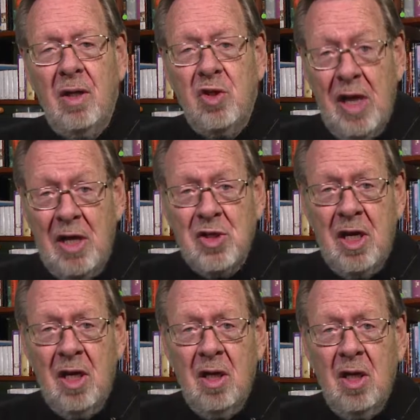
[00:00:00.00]

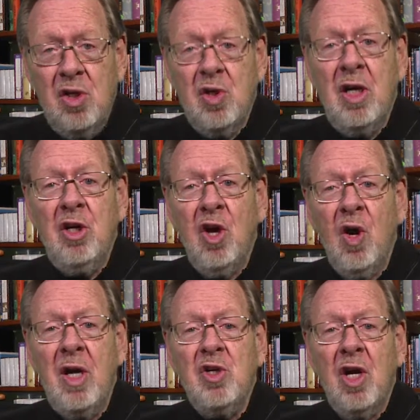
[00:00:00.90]
Chastening should
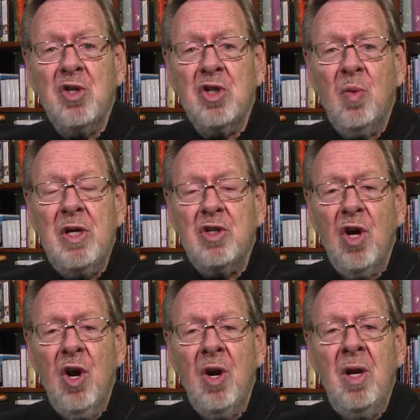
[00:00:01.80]
encourage us to
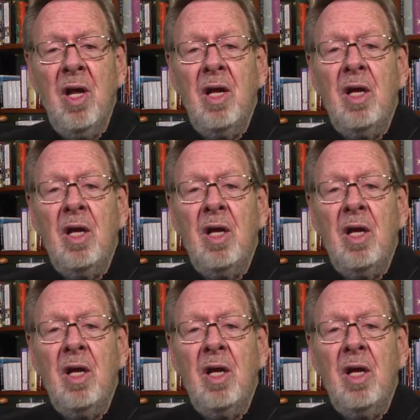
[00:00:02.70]
return